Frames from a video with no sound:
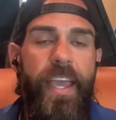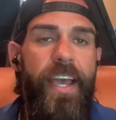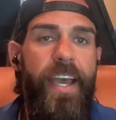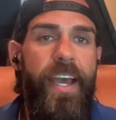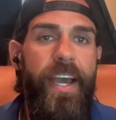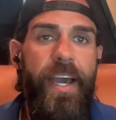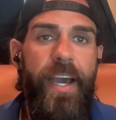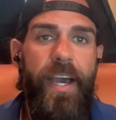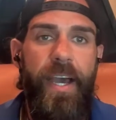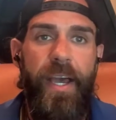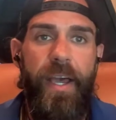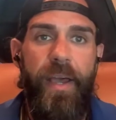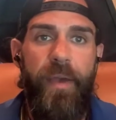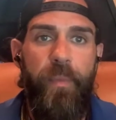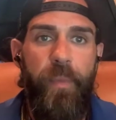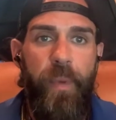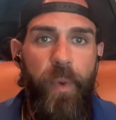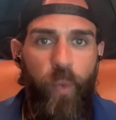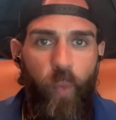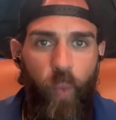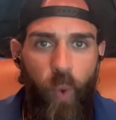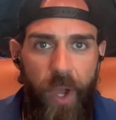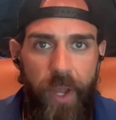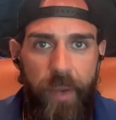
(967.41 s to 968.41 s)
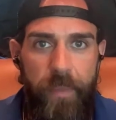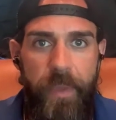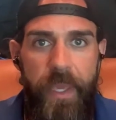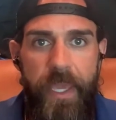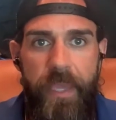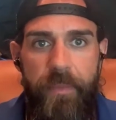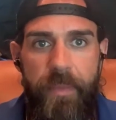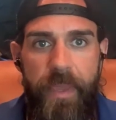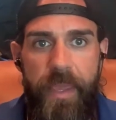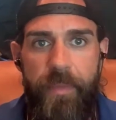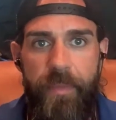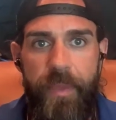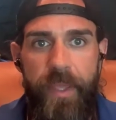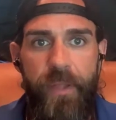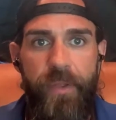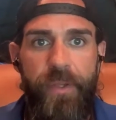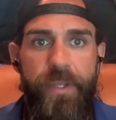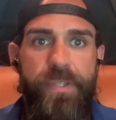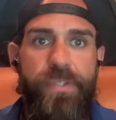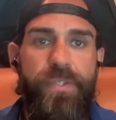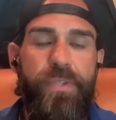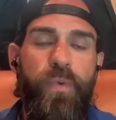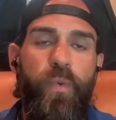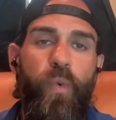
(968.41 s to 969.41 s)
But one big meat meal
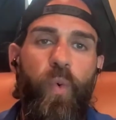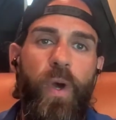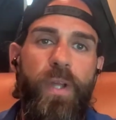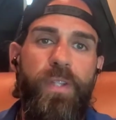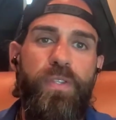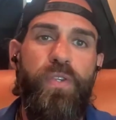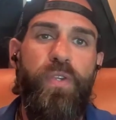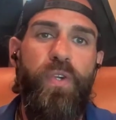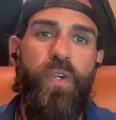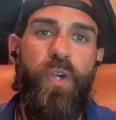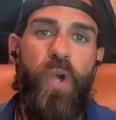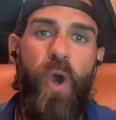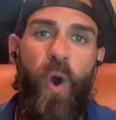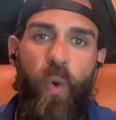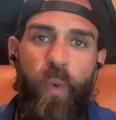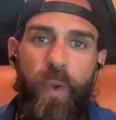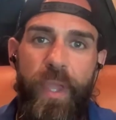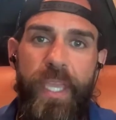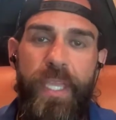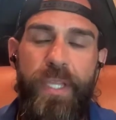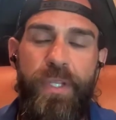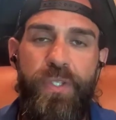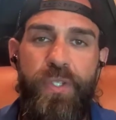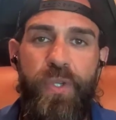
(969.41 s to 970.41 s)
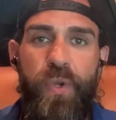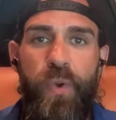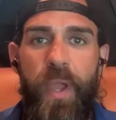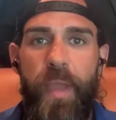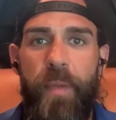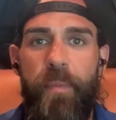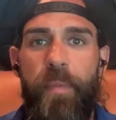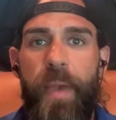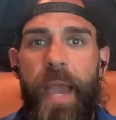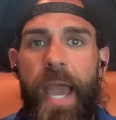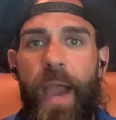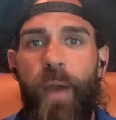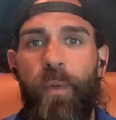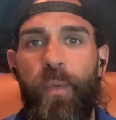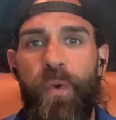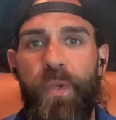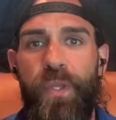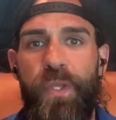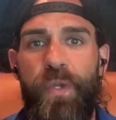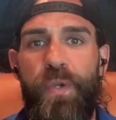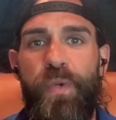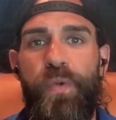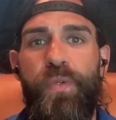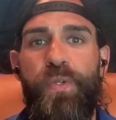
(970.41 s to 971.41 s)
is what's going to empower
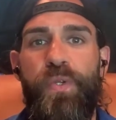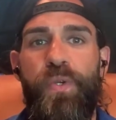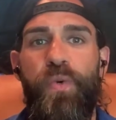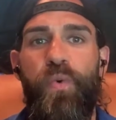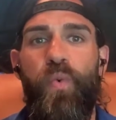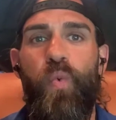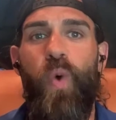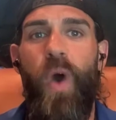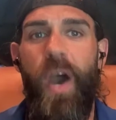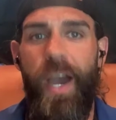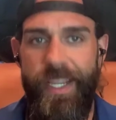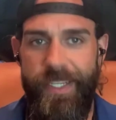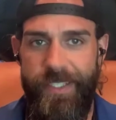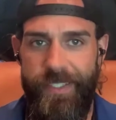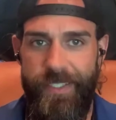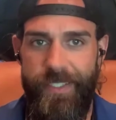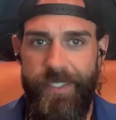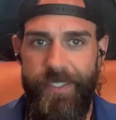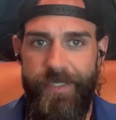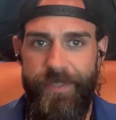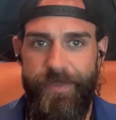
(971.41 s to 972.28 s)
you to what?